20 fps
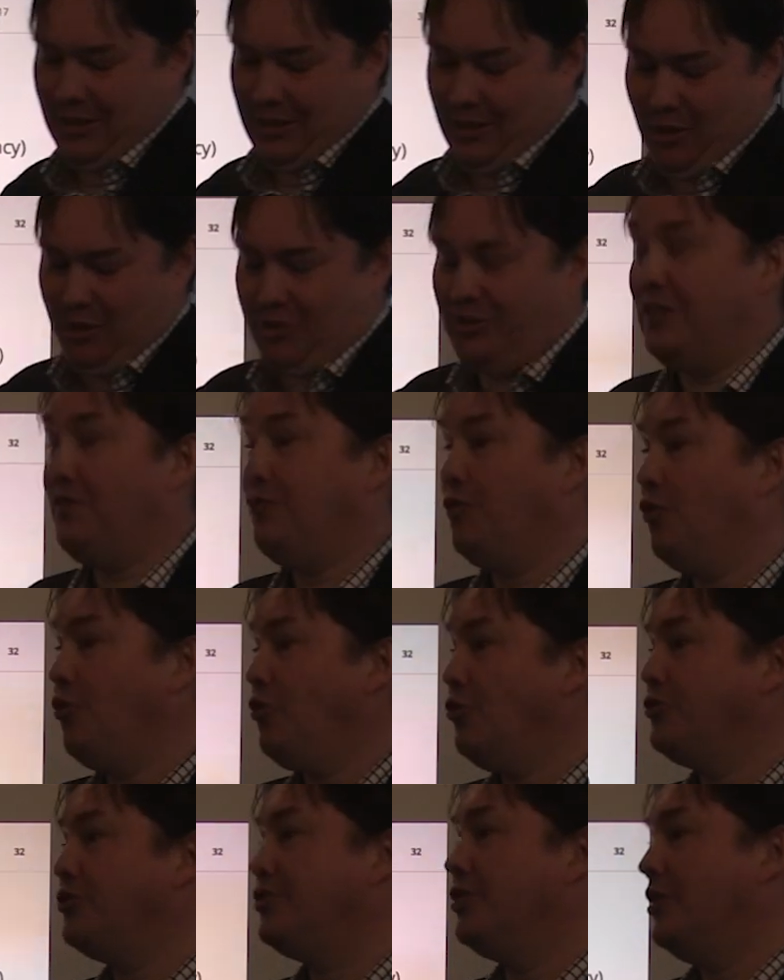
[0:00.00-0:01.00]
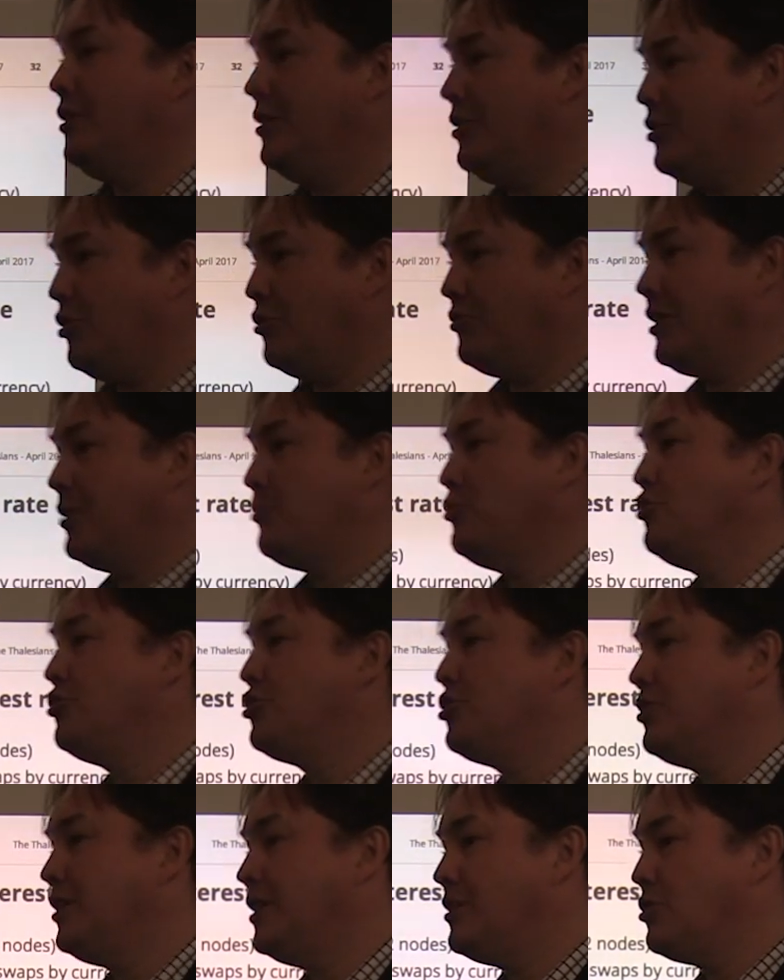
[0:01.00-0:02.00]
uh, default uh,
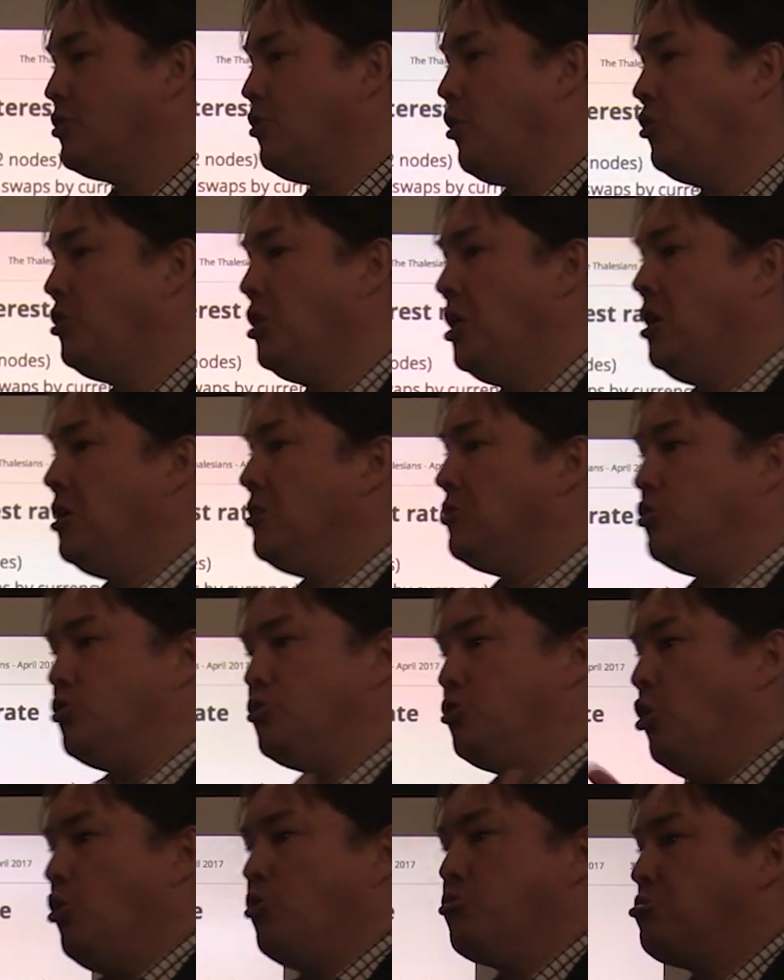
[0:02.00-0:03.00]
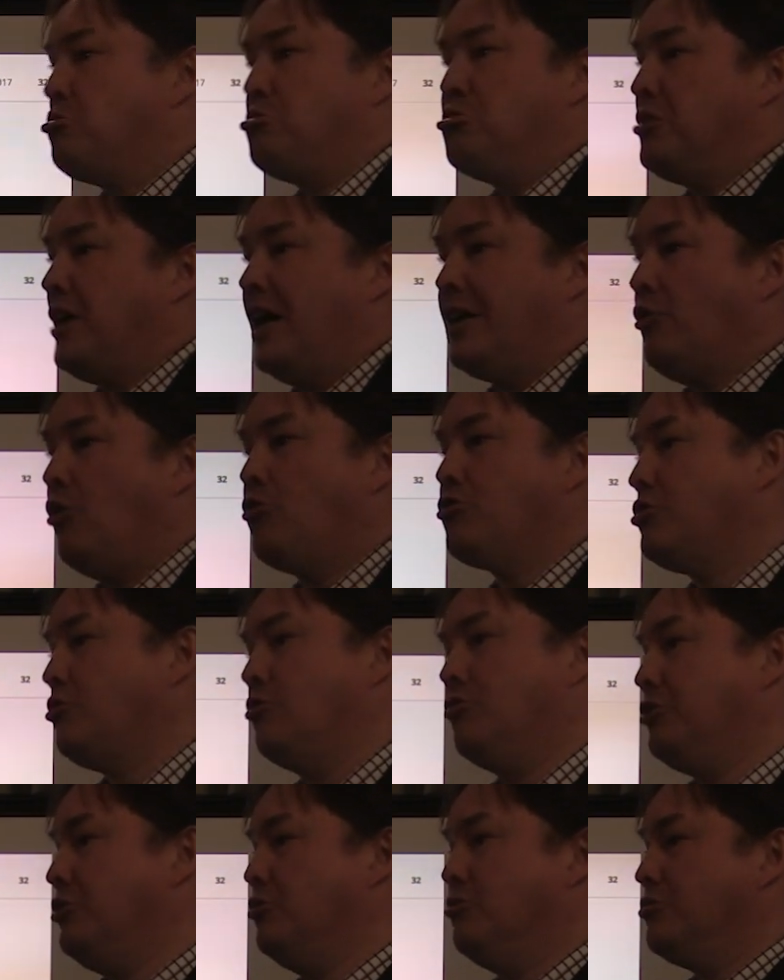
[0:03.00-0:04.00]
contribution and so on. Those you can
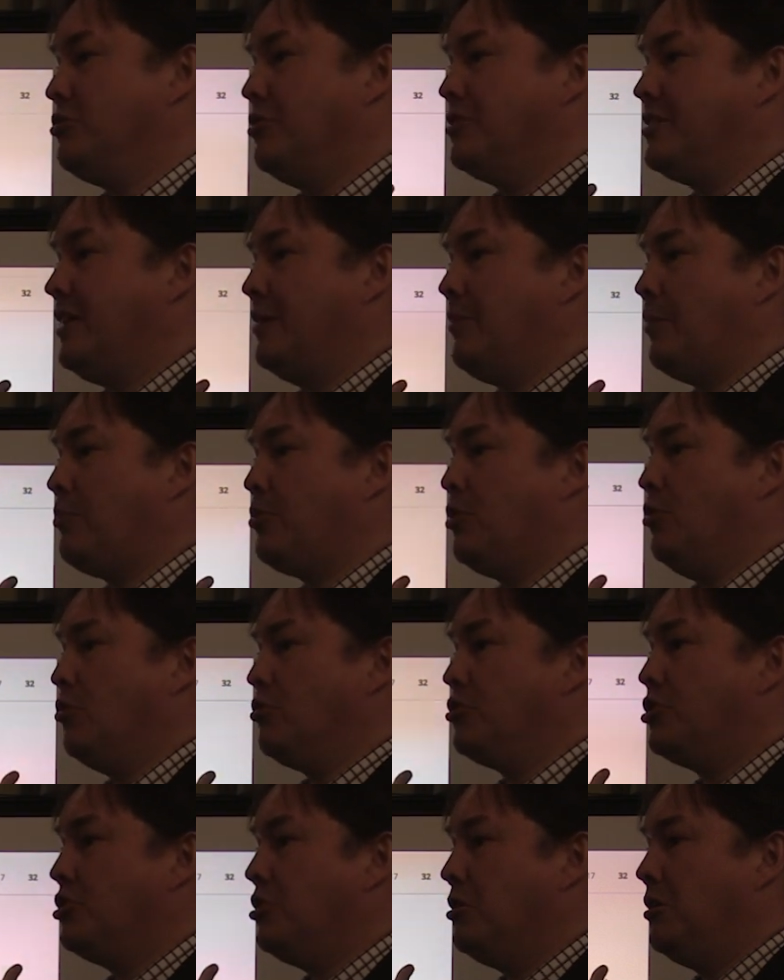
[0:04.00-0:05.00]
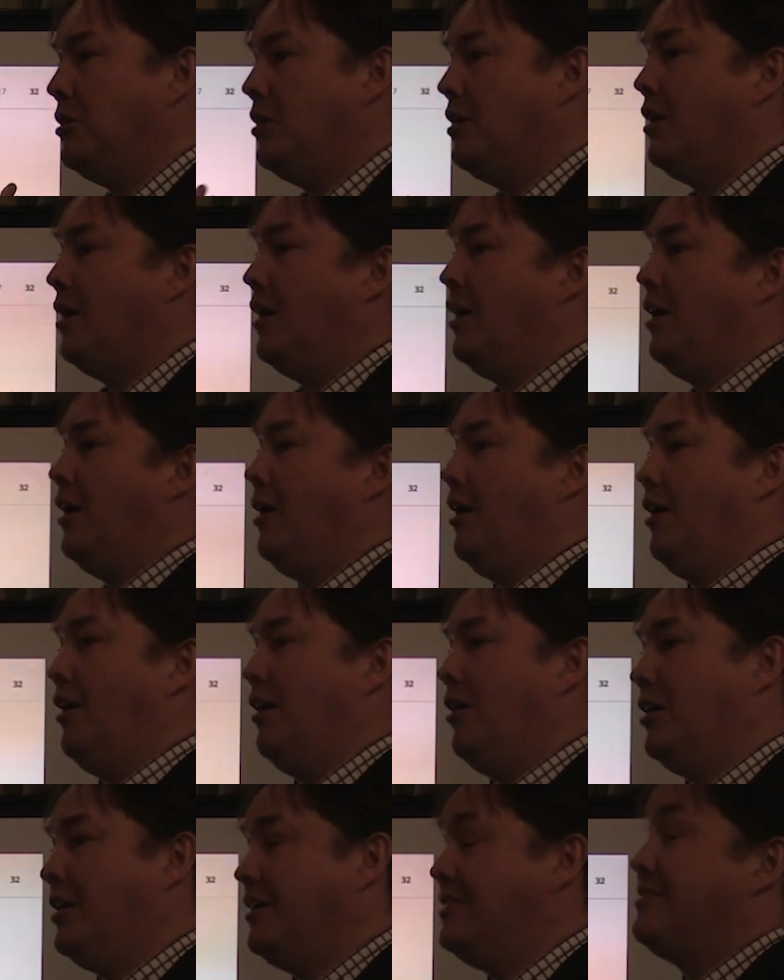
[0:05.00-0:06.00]
also use the same approach.
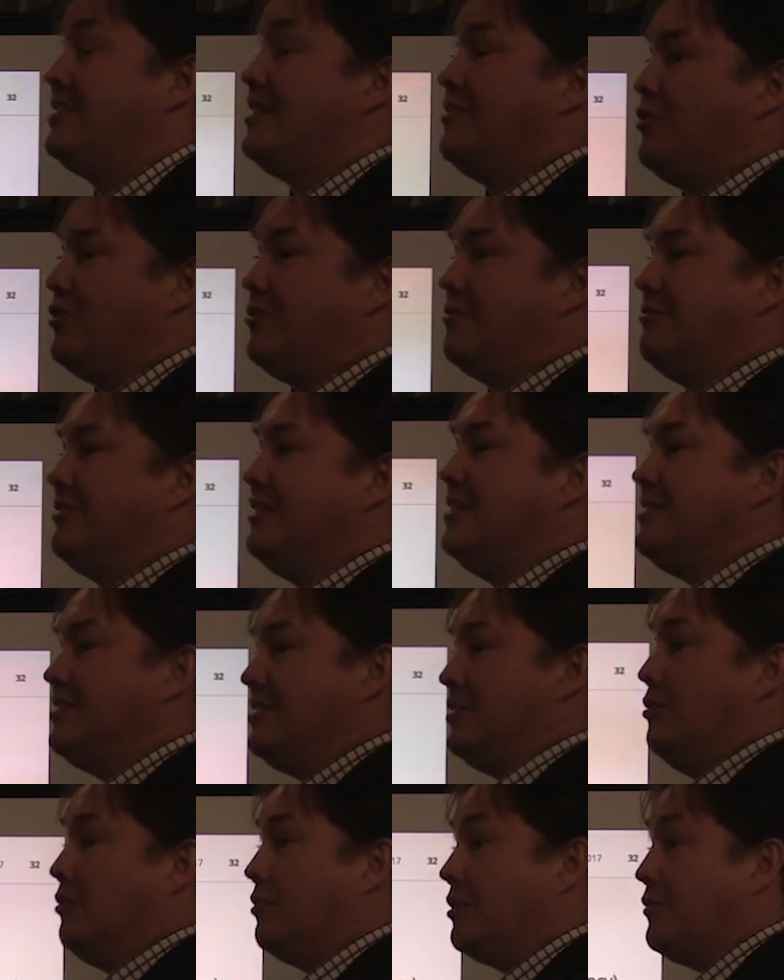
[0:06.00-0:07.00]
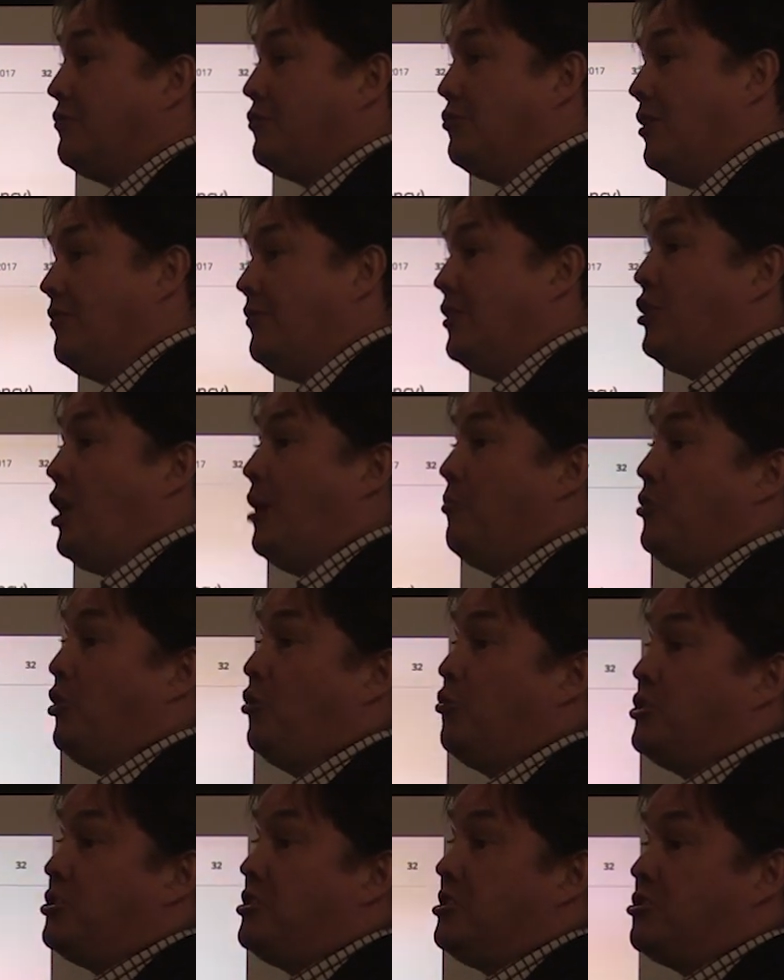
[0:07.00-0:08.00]
Uh, it's even easier if you have a number
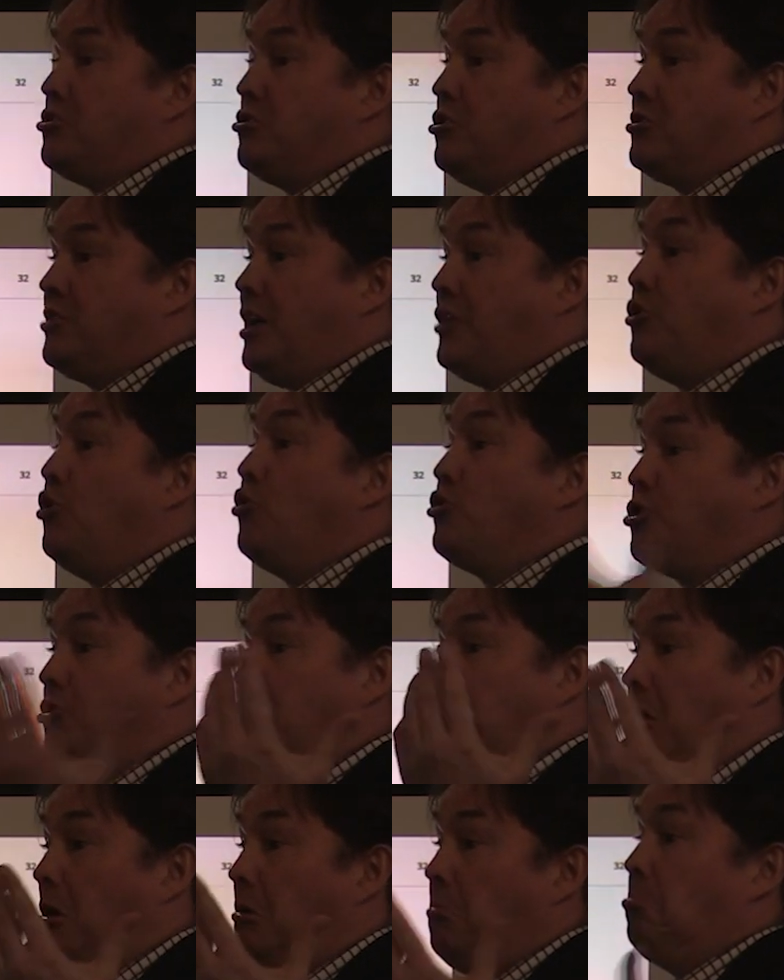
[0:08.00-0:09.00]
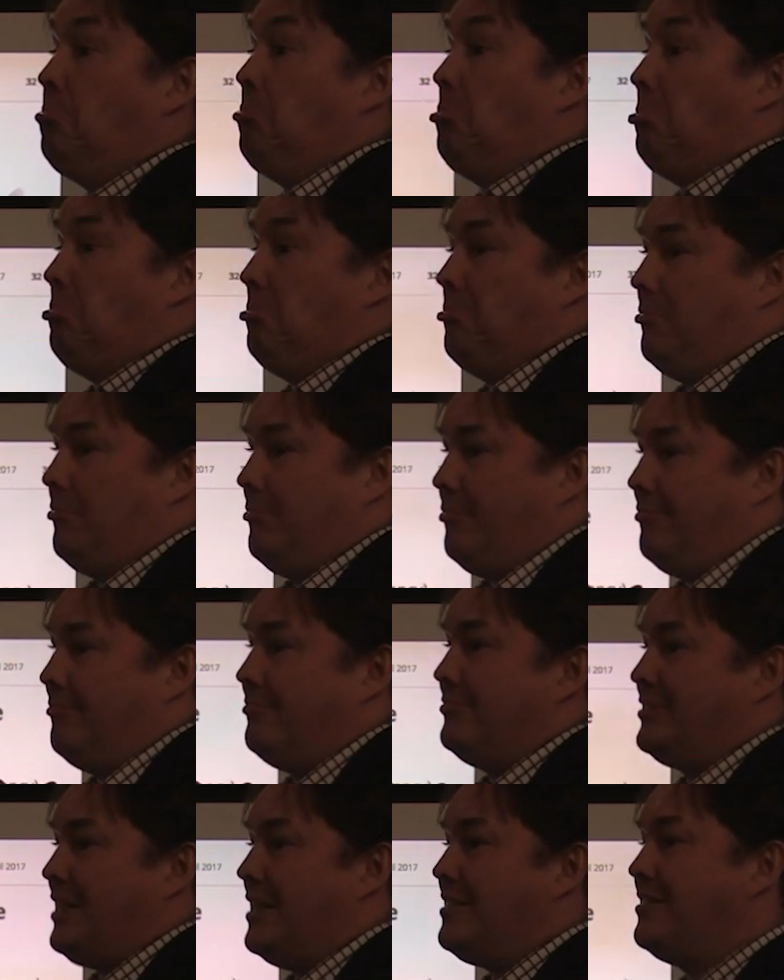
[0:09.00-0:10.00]
which is just a notional,
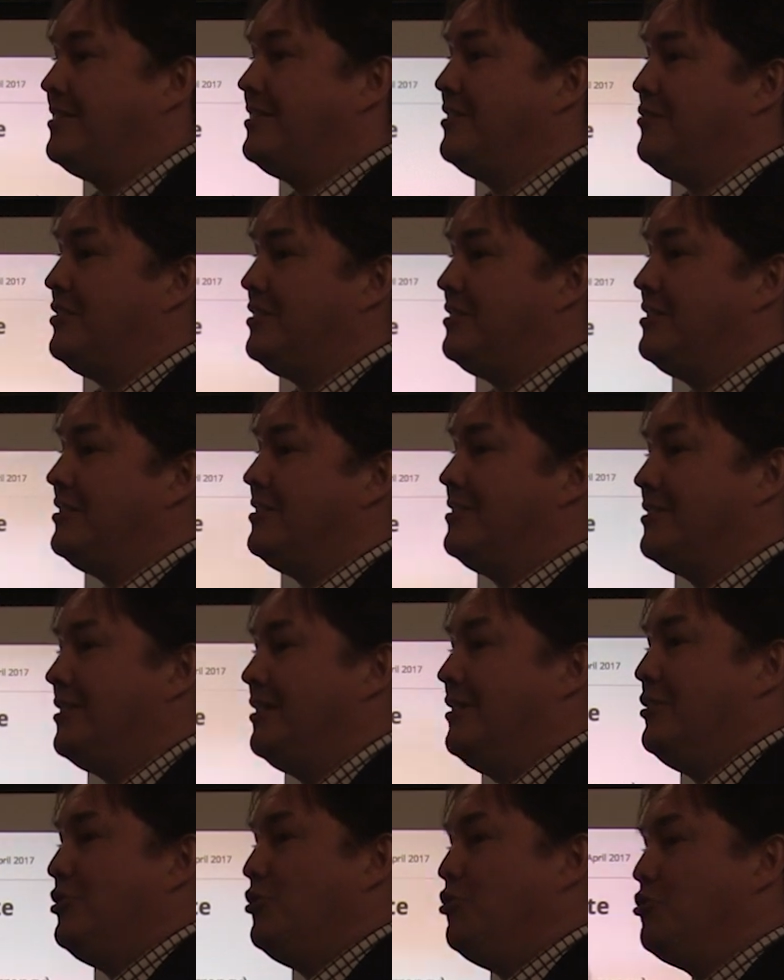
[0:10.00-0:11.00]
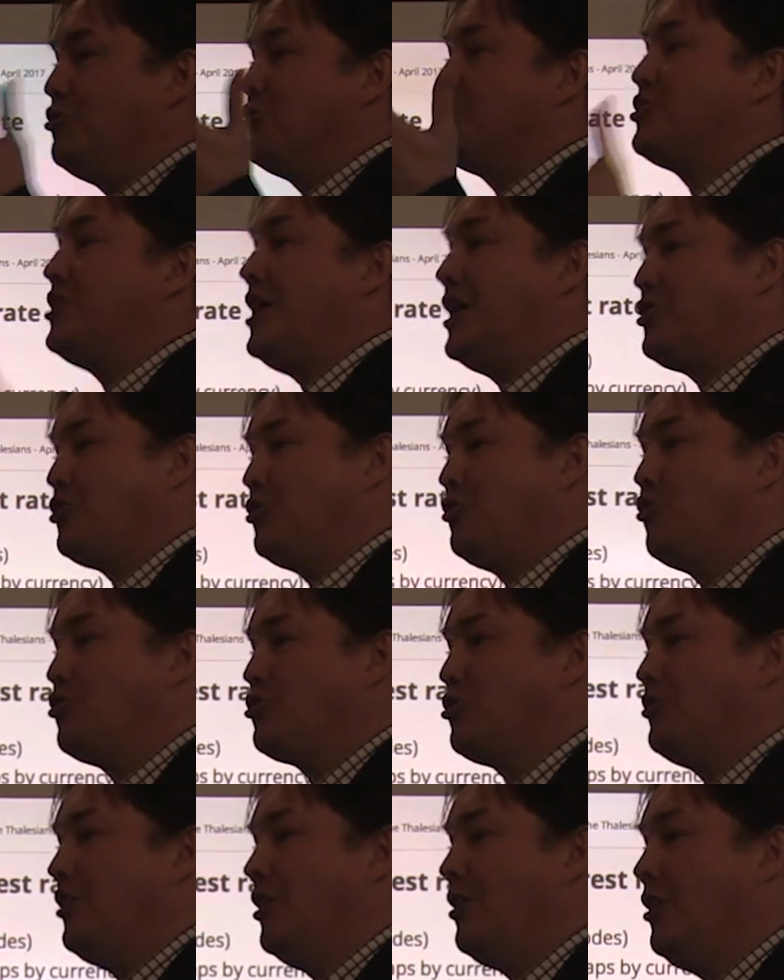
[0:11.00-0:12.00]
sensitivities, you just change a
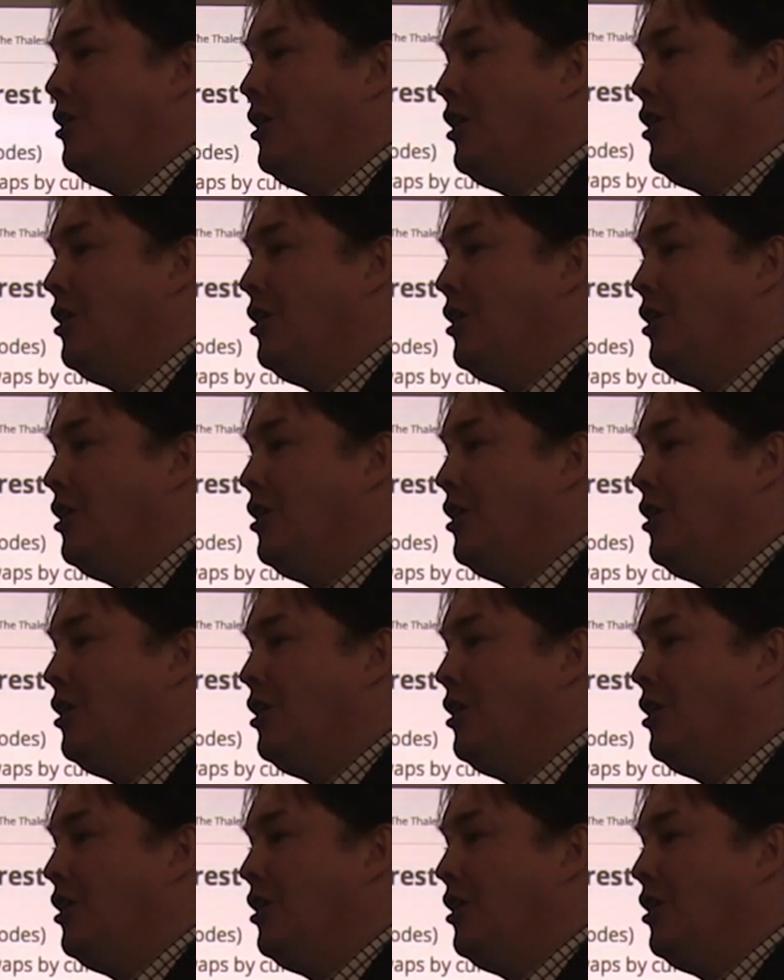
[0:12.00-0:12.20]
notional.